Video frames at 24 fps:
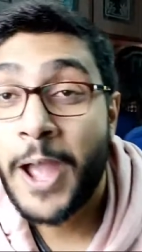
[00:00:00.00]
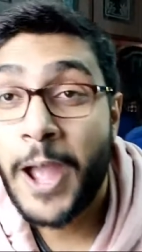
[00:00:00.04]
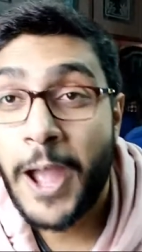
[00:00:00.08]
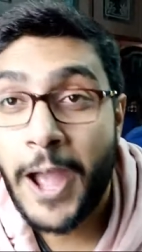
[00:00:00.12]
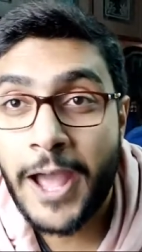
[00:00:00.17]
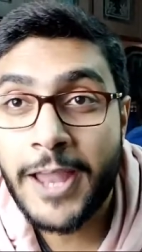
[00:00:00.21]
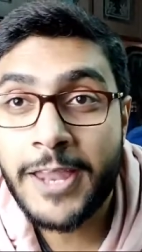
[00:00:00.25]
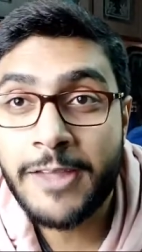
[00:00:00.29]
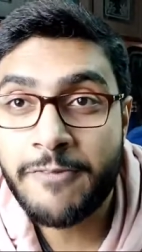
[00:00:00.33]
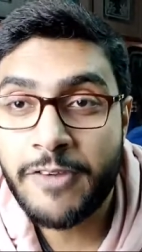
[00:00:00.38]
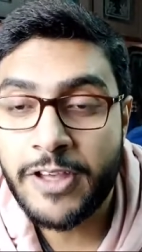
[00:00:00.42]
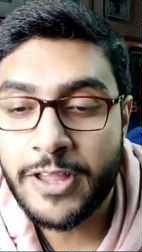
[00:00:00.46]

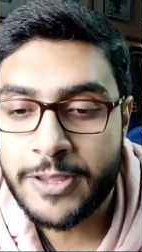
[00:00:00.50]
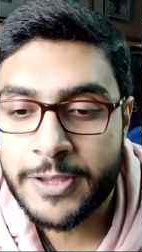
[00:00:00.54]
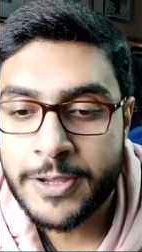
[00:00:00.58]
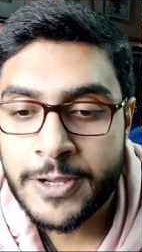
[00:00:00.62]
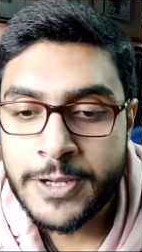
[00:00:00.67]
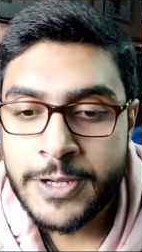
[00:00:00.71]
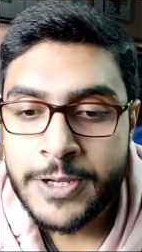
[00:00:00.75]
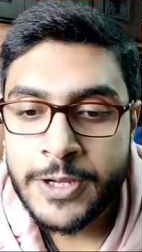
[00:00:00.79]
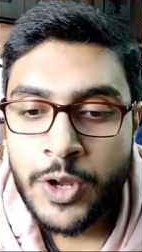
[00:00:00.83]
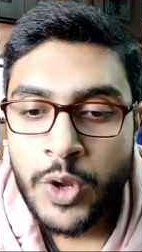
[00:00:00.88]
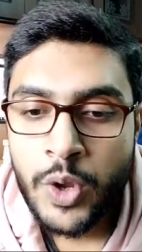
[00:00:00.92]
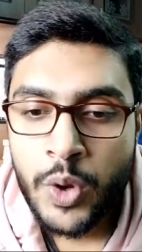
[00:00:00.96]
anyways
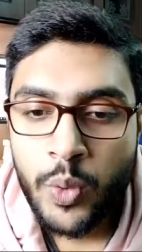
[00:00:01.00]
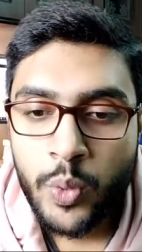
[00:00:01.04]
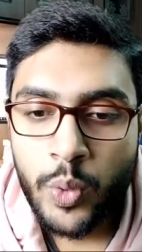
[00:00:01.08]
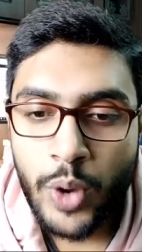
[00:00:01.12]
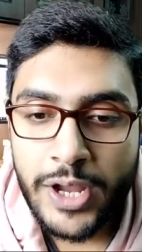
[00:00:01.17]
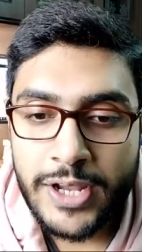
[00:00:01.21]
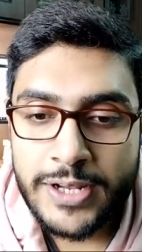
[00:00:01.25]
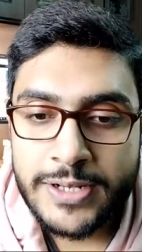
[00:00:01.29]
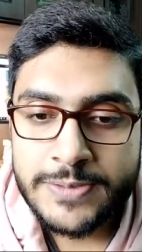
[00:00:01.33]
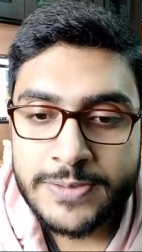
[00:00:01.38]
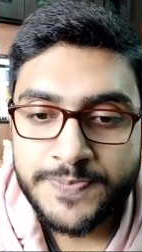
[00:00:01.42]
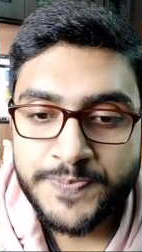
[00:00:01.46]

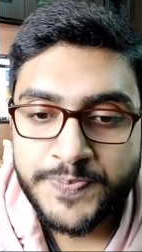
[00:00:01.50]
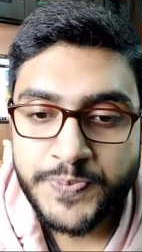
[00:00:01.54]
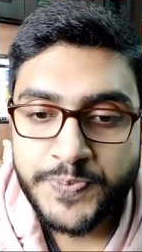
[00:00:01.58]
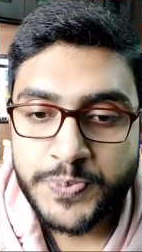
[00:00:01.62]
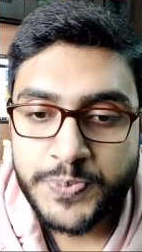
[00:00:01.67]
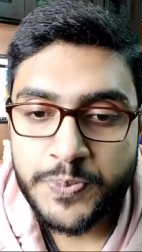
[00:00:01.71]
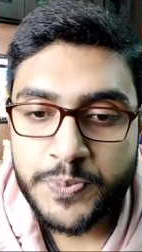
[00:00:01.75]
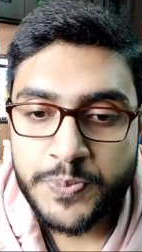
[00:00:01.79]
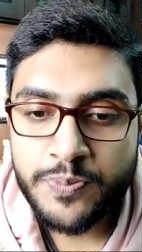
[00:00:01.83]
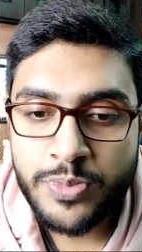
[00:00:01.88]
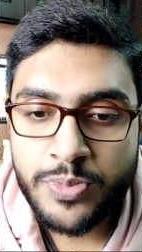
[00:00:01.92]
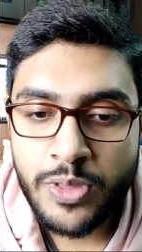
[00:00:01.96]
right
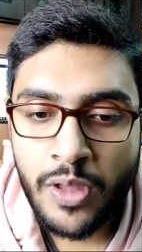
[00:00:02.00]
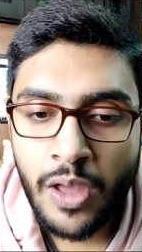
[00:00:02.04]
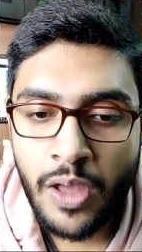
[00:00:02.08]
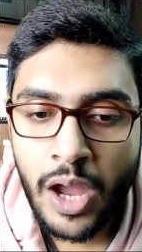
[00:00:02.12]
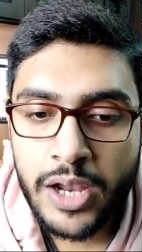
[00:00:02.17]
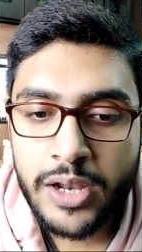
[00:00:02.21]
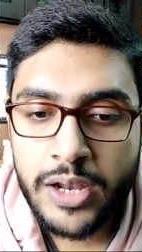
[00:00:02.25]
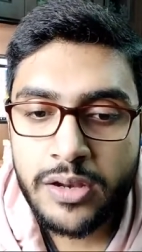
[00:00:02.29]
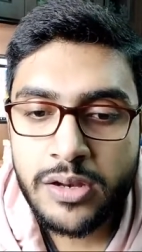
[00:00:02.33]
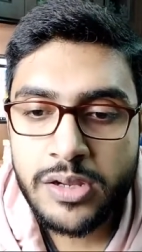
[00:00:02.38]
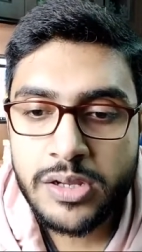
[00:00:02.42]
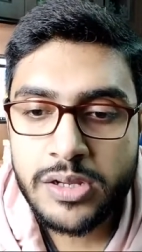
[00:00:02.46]

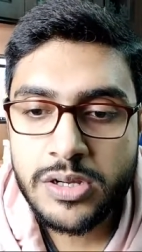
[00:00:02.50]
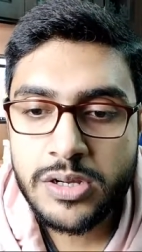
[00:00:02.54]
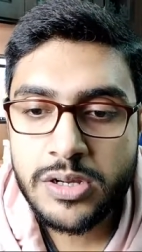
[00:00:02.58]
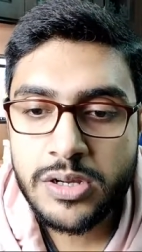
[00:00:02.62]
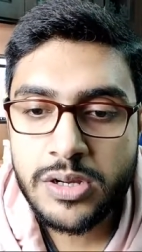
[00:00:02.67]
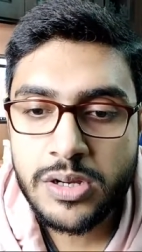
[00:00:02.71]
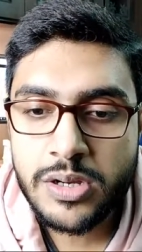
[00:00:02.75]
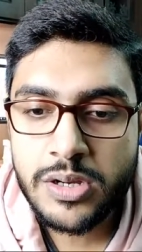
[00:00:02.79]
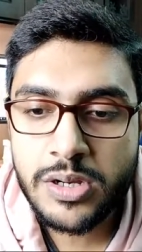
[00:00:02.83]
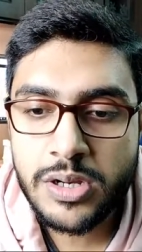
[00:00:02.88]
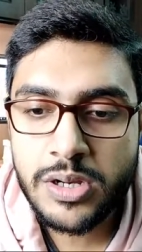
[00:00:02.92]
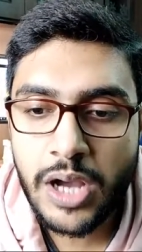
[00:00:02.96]
and uh,